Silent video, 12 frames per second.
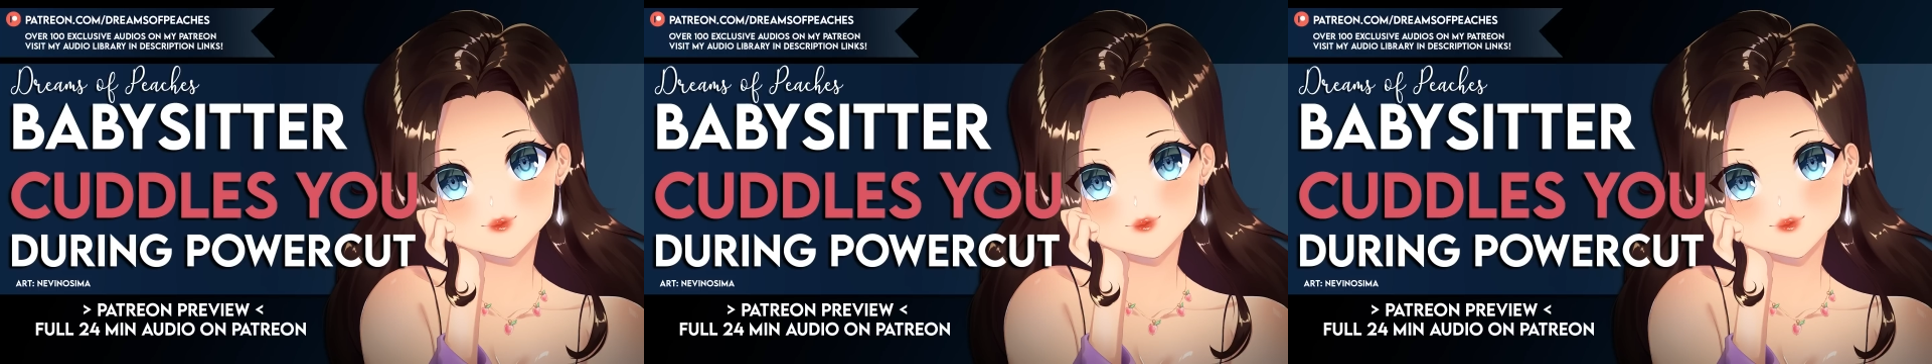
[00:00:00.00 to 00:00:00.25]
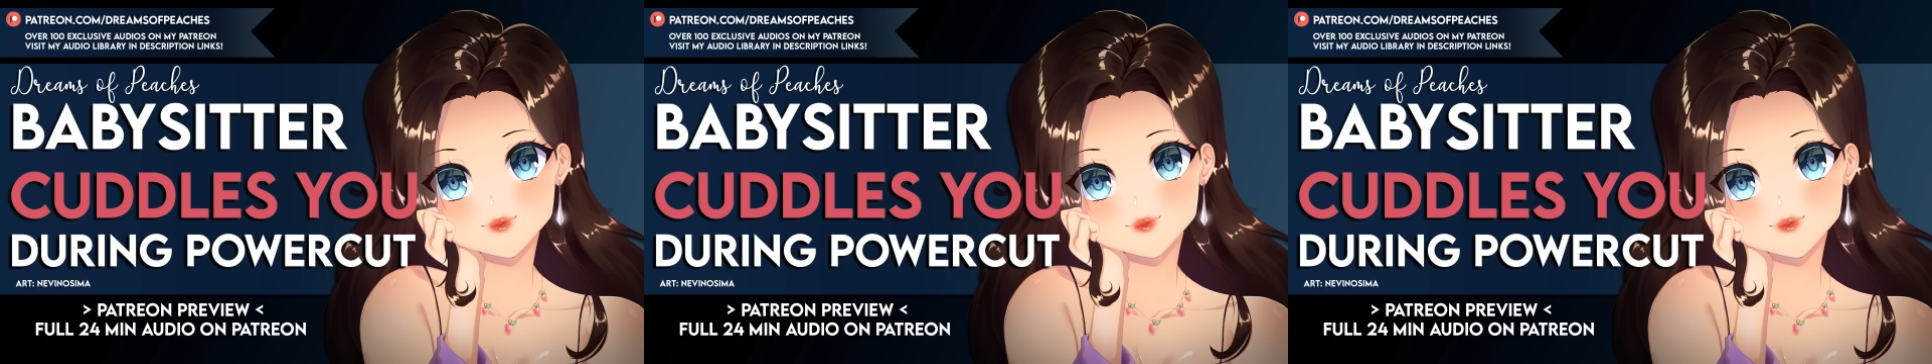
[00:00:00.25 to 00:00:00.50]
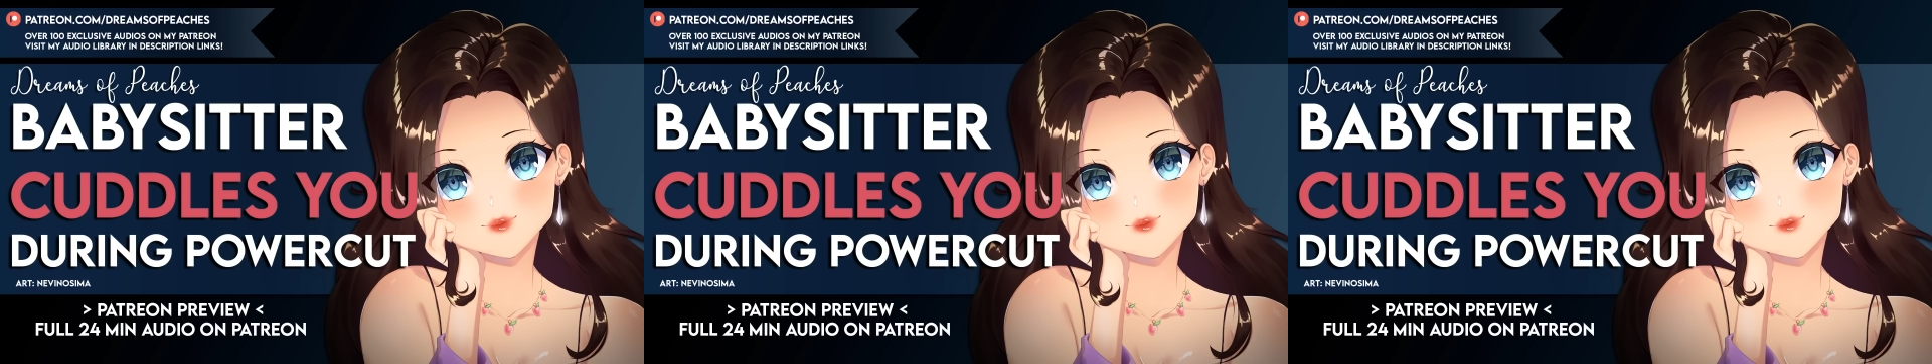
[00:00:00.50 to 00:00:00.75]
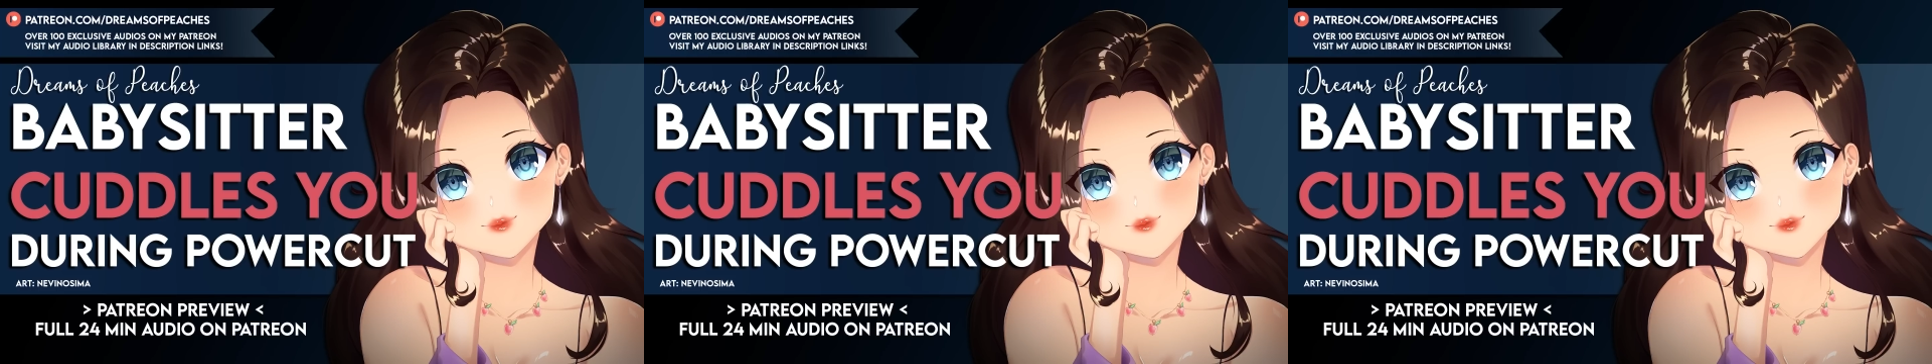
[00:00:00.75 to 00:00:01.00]
I
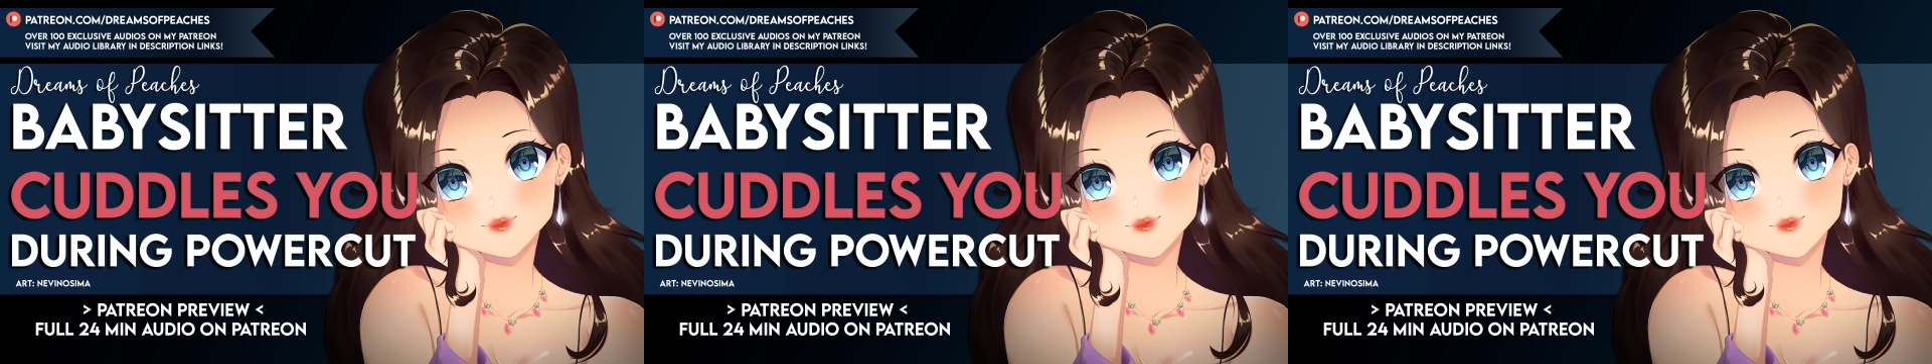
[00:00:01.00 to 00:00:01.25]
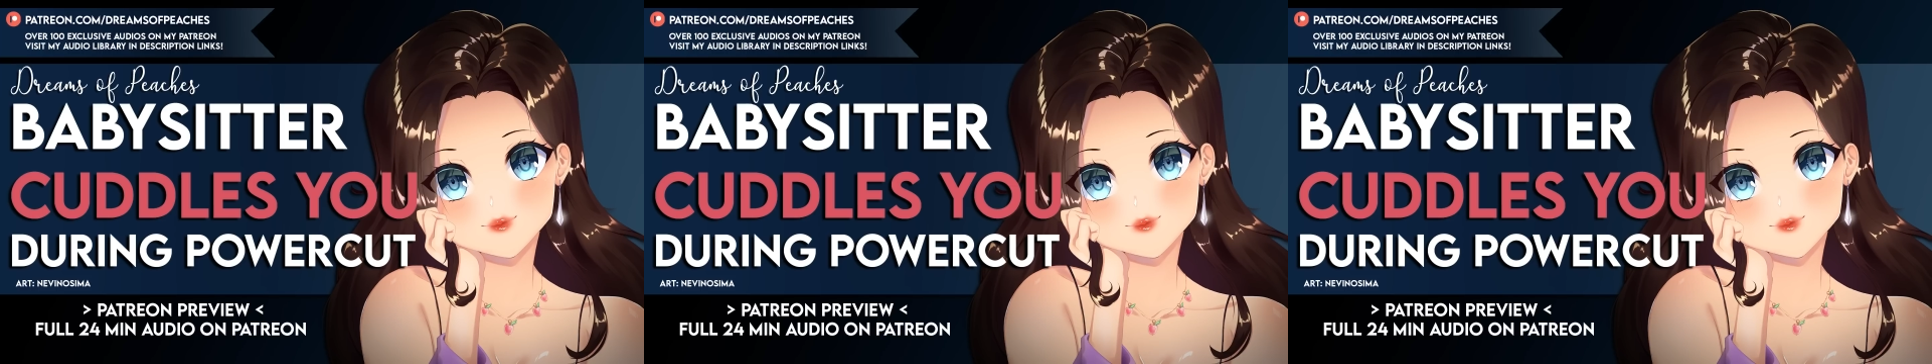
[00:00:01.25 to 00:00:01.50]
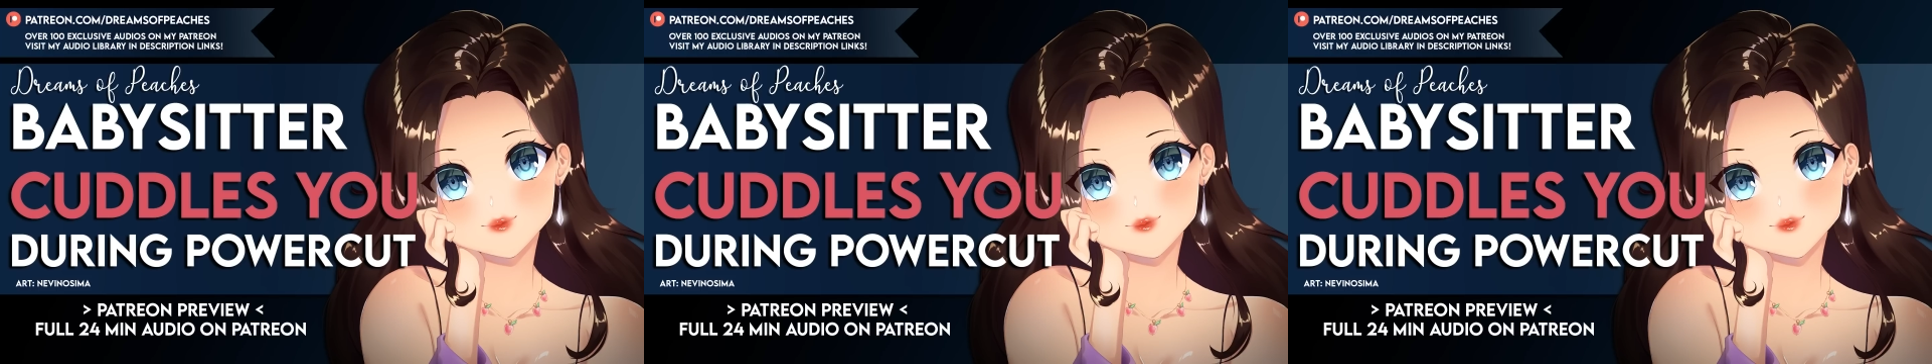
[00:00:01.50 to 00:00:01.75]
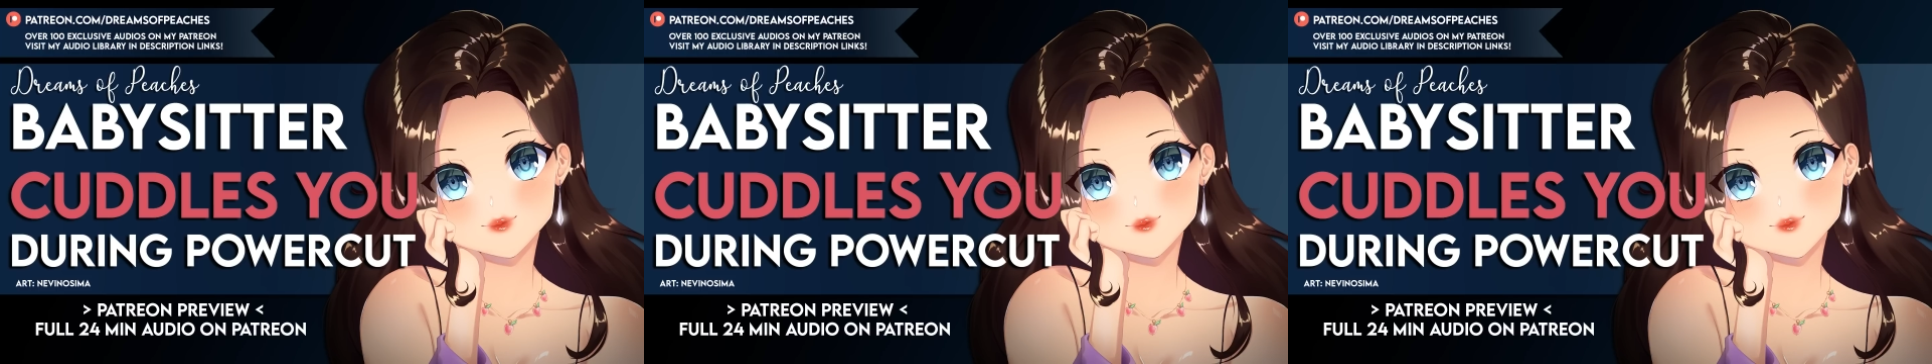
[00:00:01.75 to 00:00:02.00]
literally nursed you back to
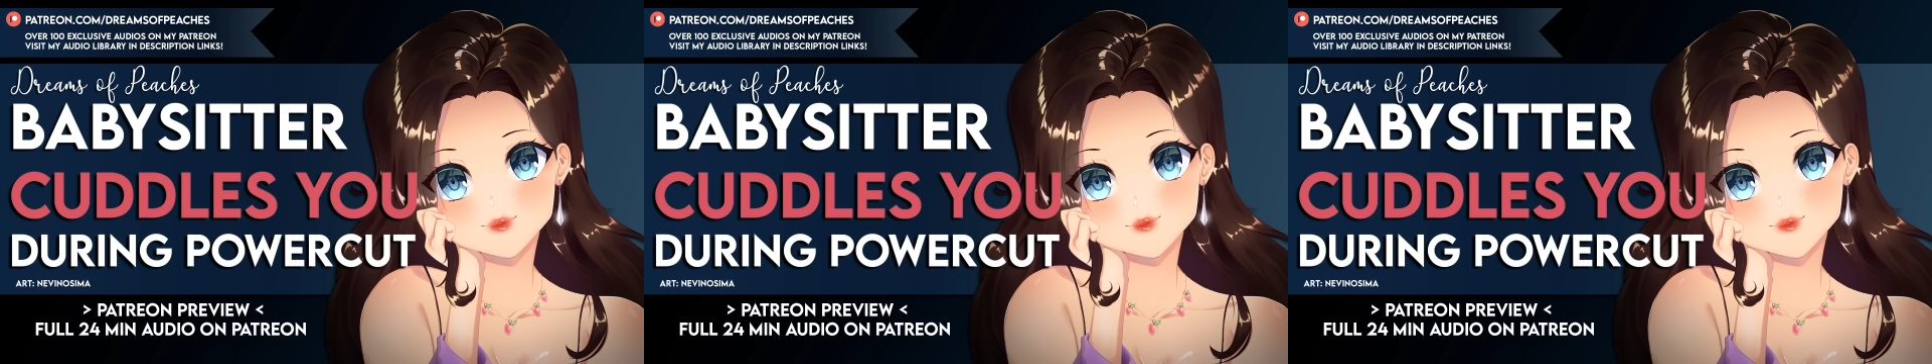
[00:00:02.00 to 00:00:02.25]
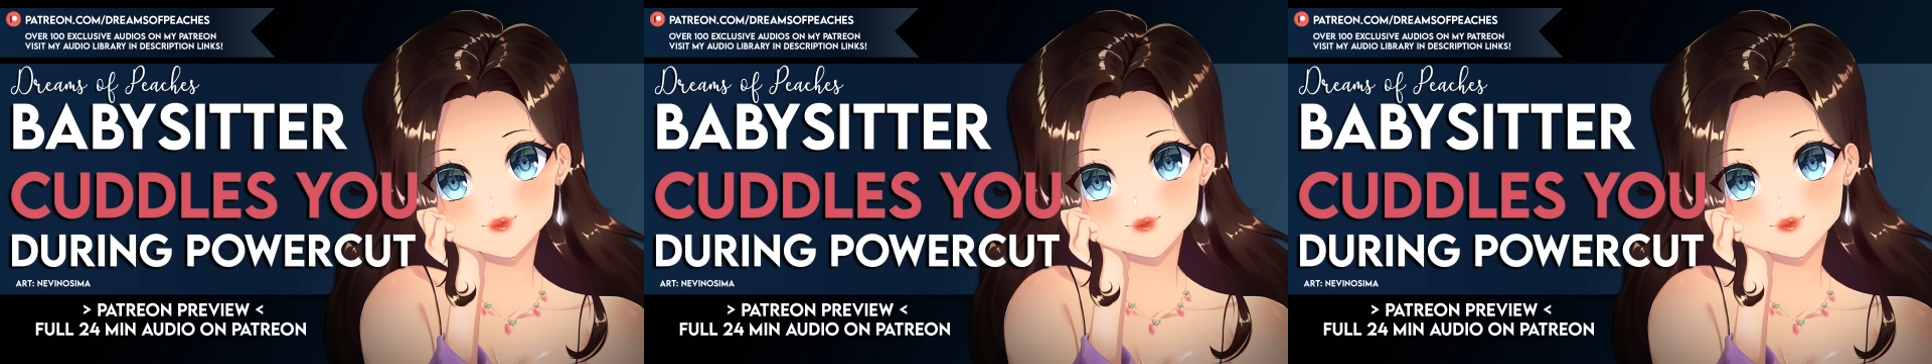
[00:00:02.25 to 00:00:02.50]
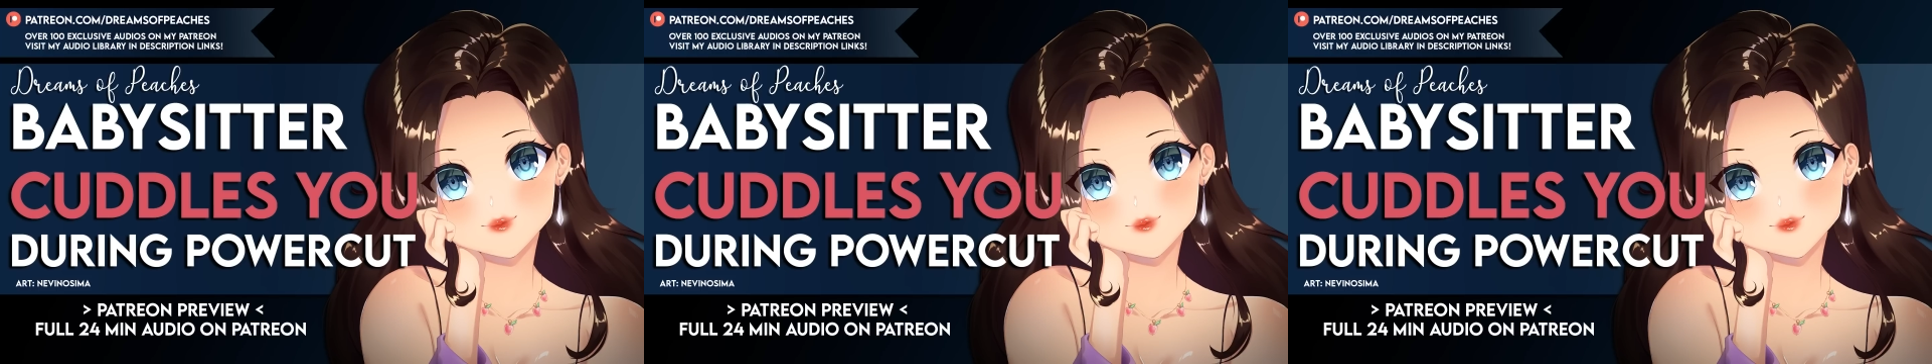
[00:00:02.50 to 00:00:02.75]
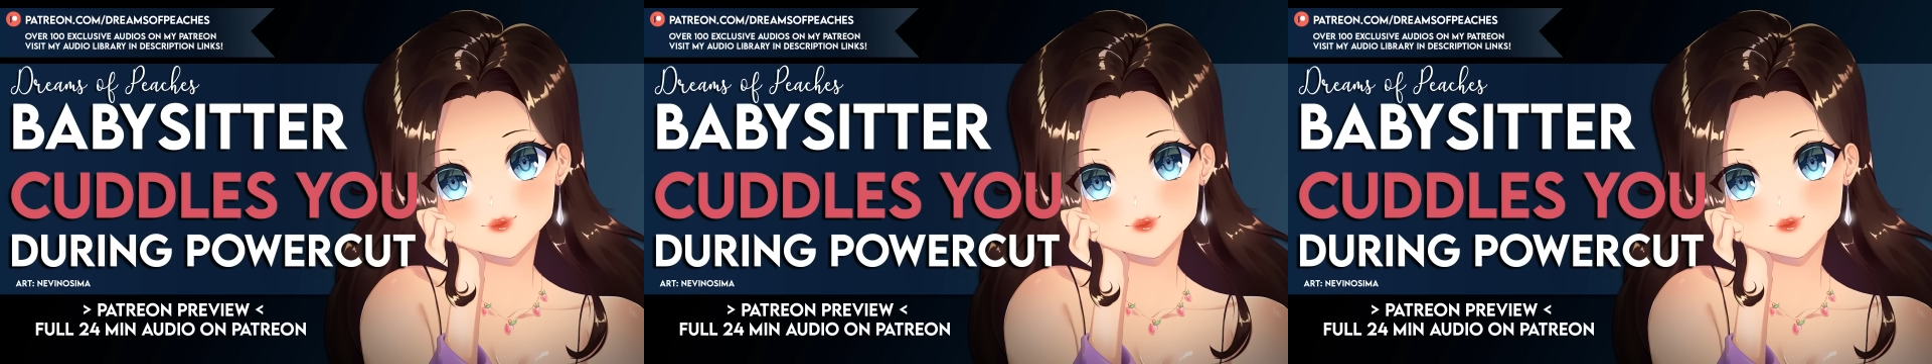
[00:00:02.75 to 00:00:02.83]
health that week.